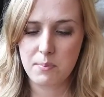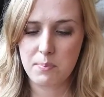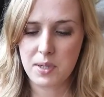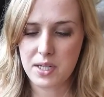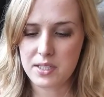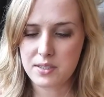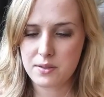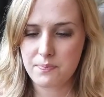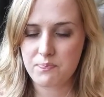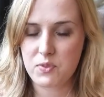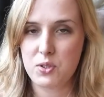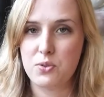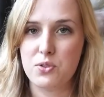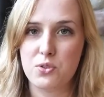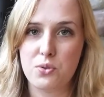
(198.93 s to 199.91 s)
But
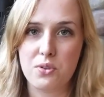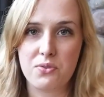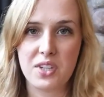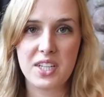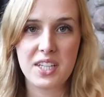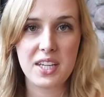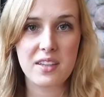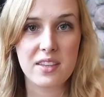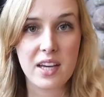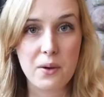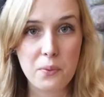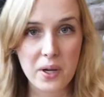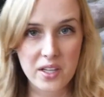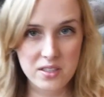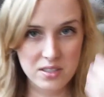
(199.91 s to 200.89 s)
you just sort of like get that
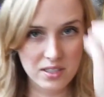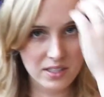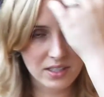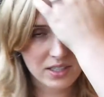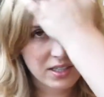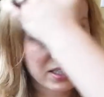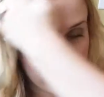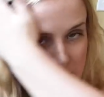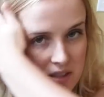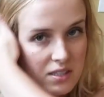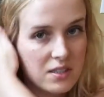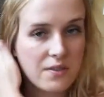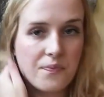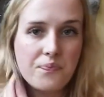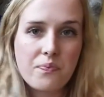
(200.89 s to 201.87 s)
wet
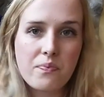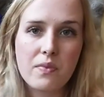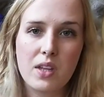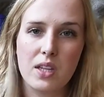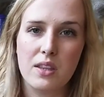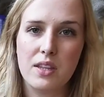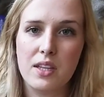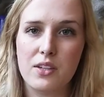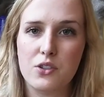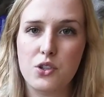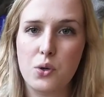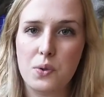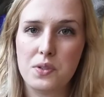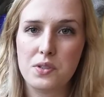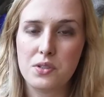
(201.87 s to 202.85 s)
and then
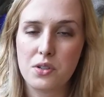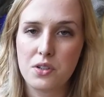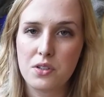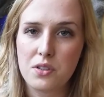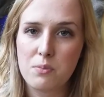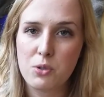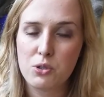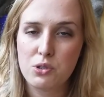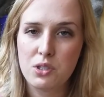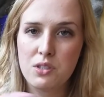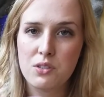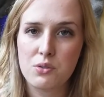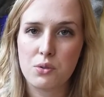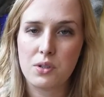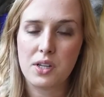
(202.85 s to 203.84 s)
go in circular
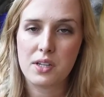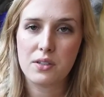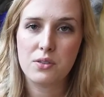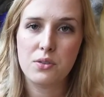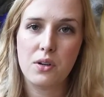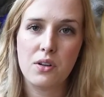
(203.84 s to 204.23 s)
motions or like to